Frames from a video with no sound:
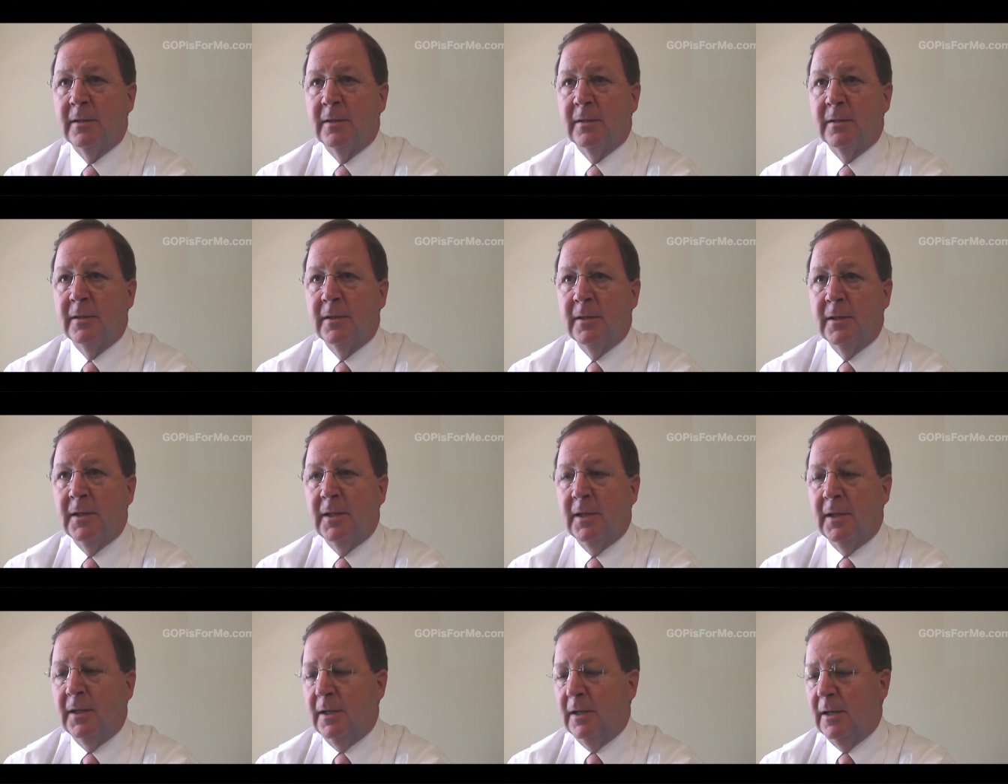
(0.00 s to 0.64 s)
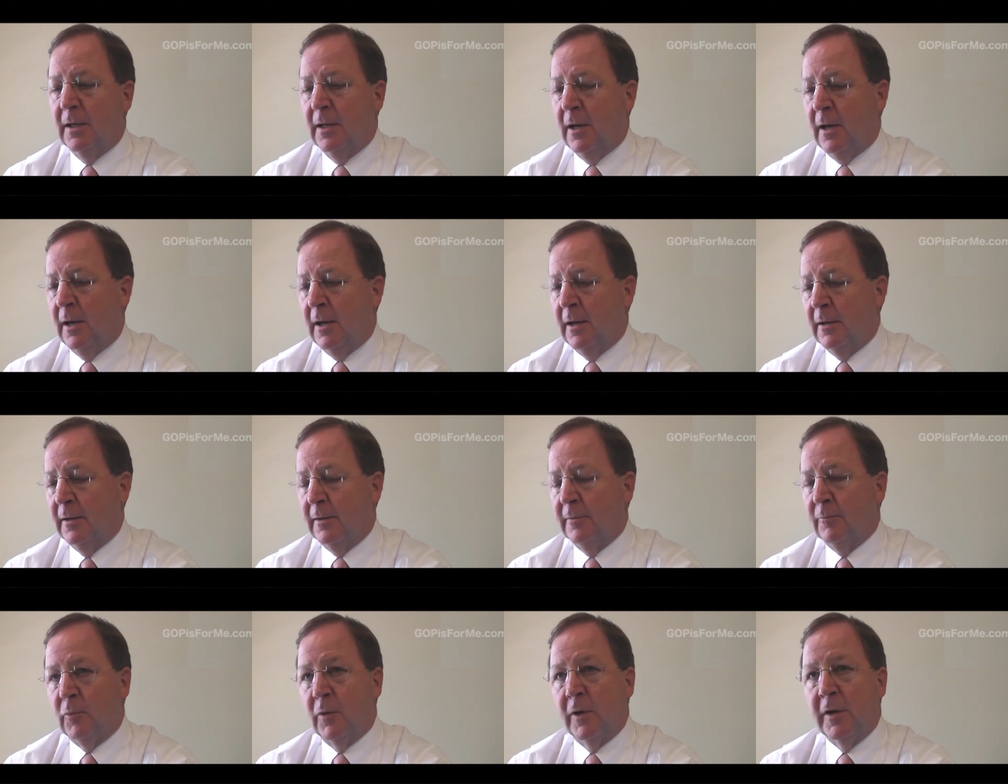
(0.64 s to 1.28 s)
and
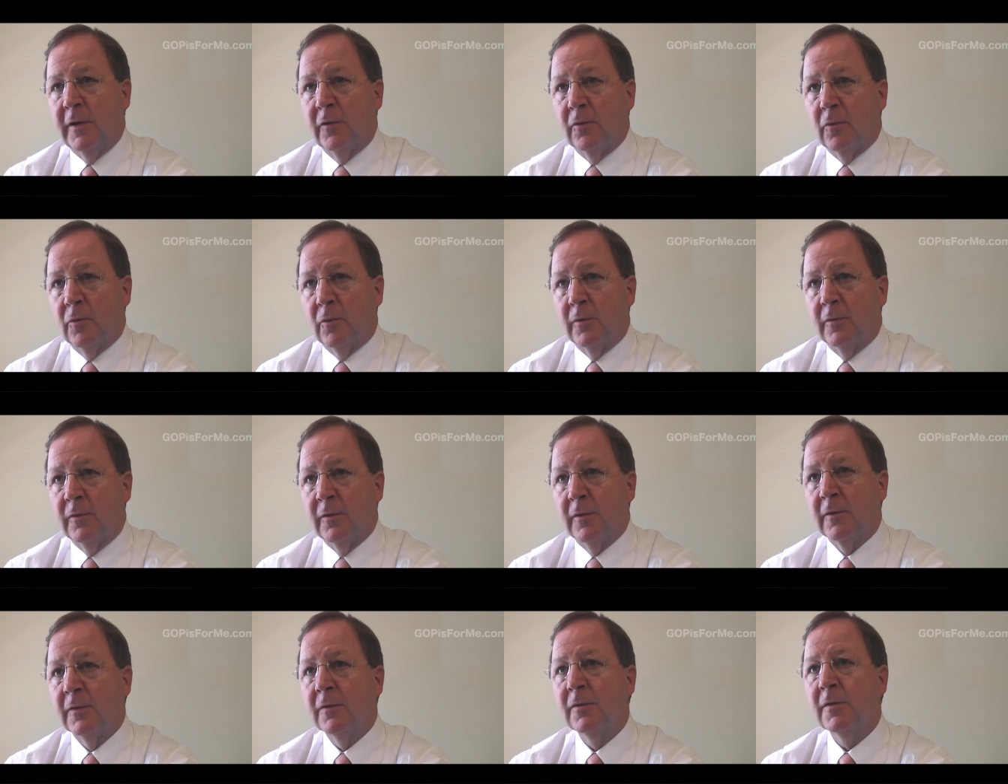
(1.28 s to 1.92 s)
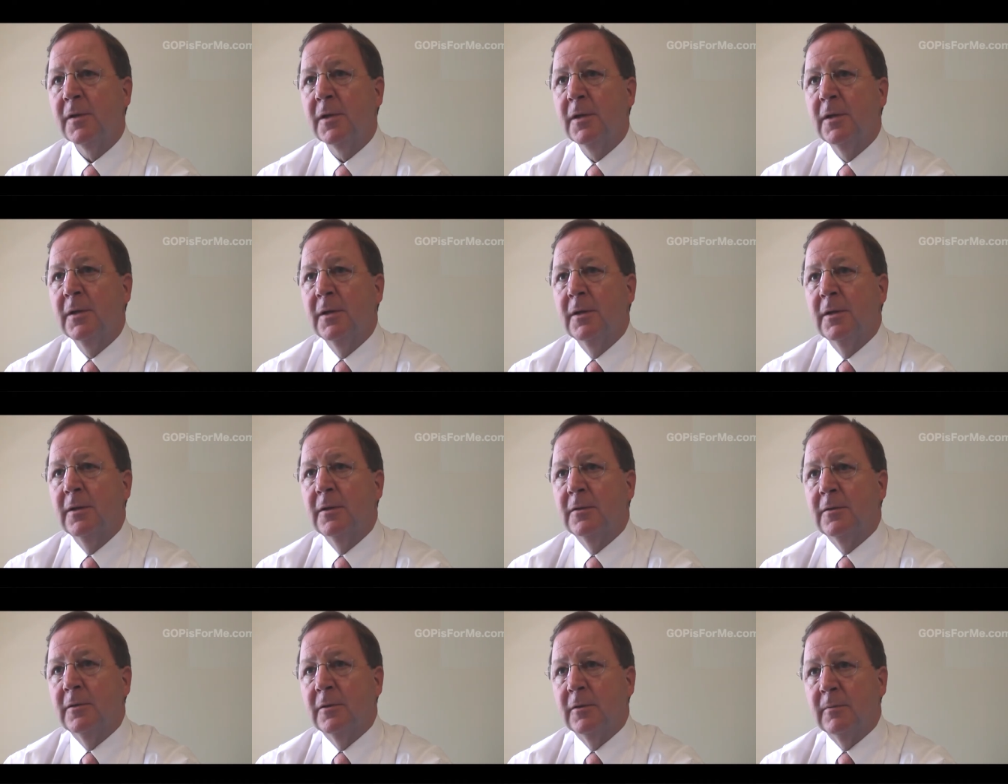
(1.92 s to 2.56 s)
uh, resources
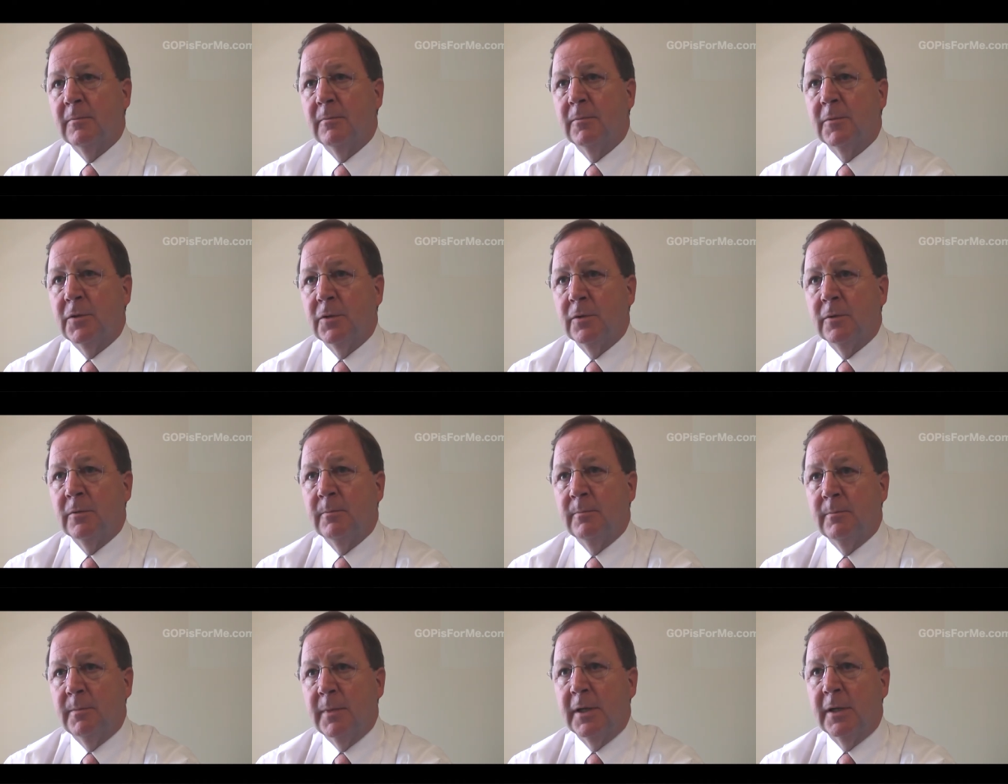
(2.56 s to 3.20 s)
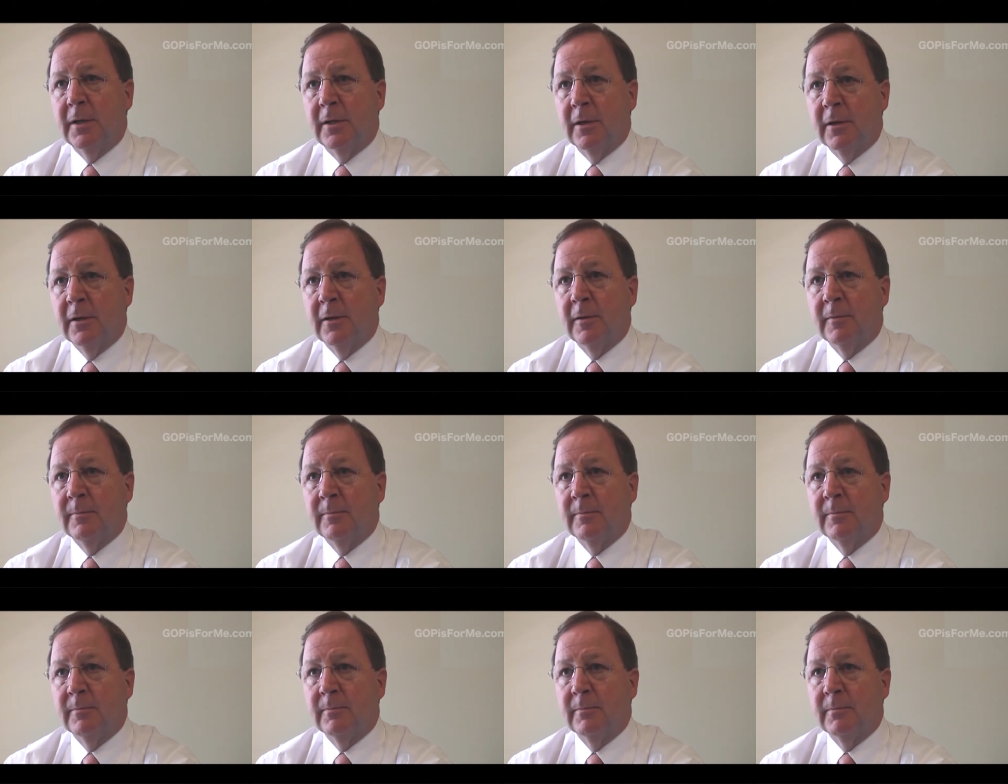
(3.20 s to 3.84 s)
to, to
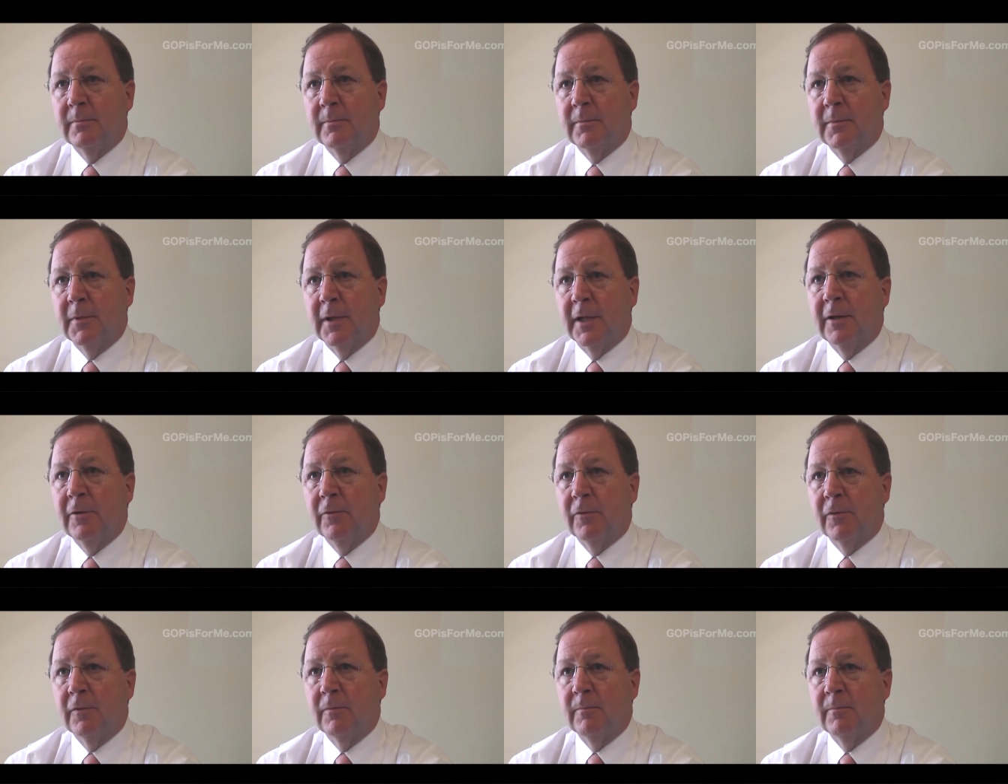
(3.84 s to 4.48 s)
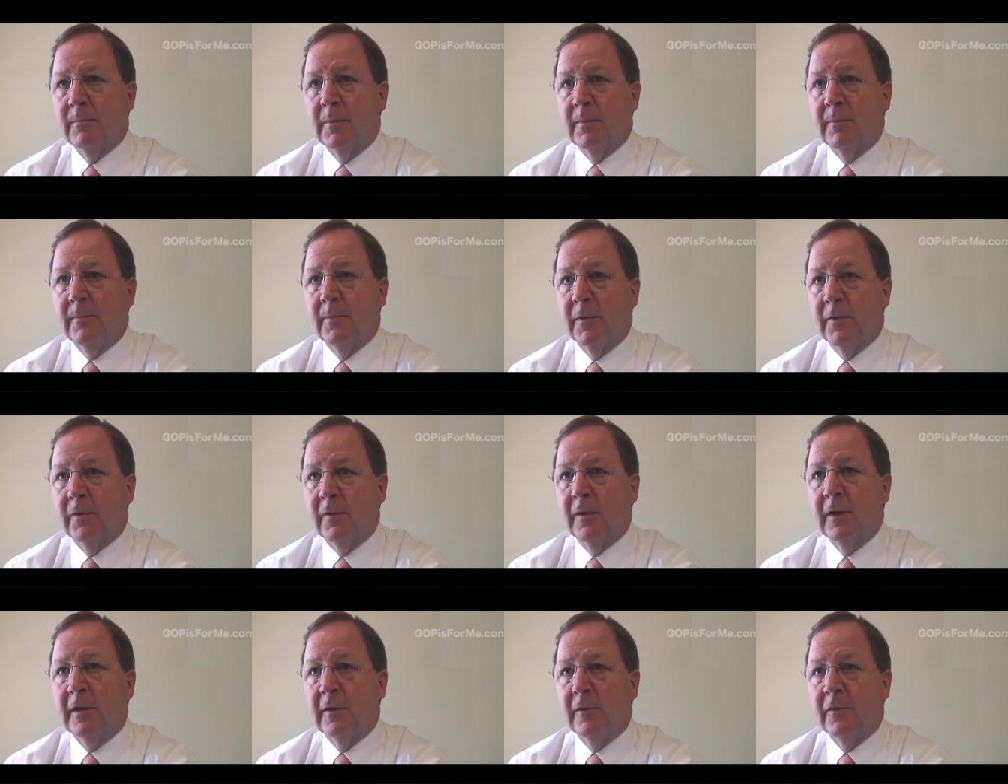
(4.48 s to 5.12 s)
become legal
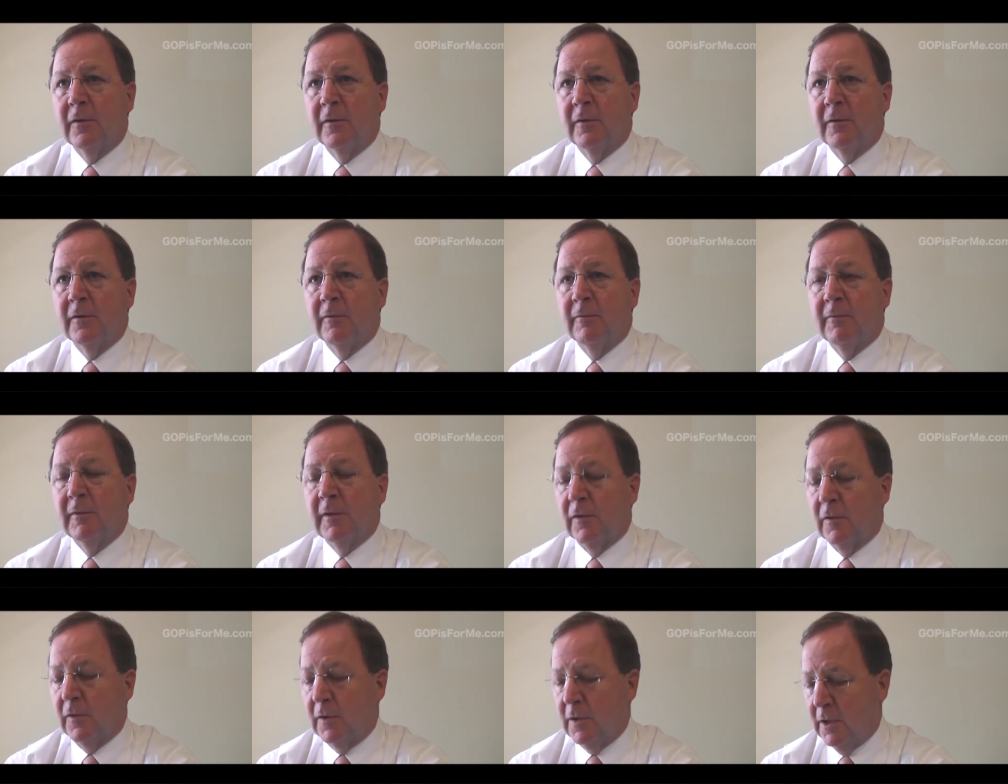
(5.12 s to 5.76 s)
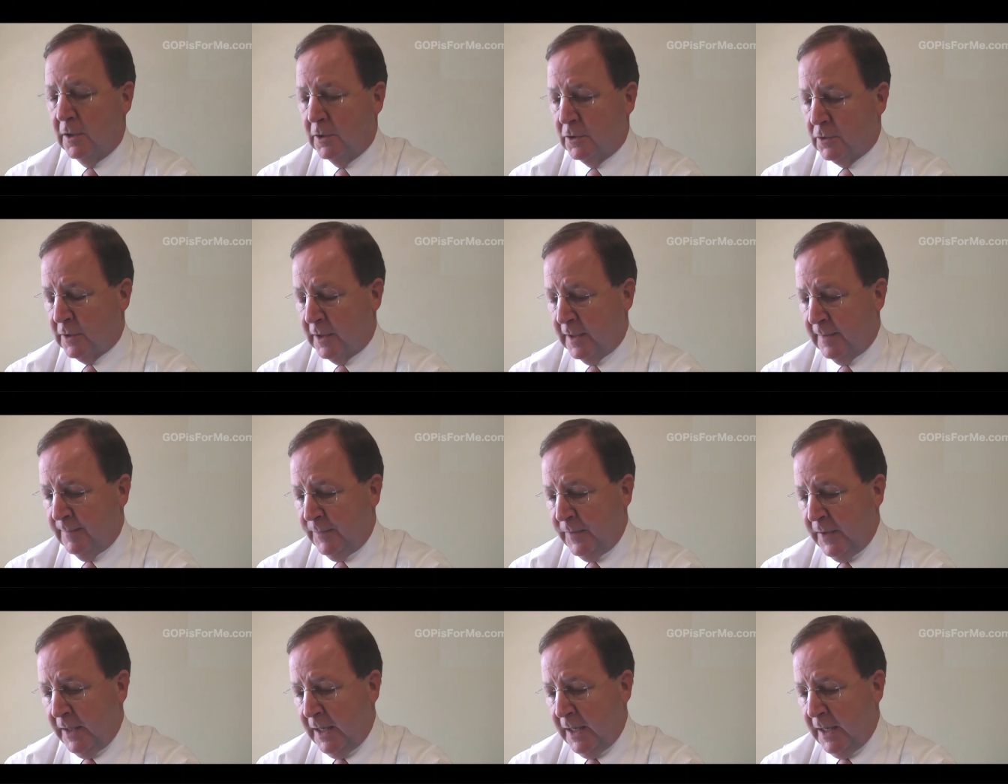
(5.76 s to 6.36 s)
citizens of this country.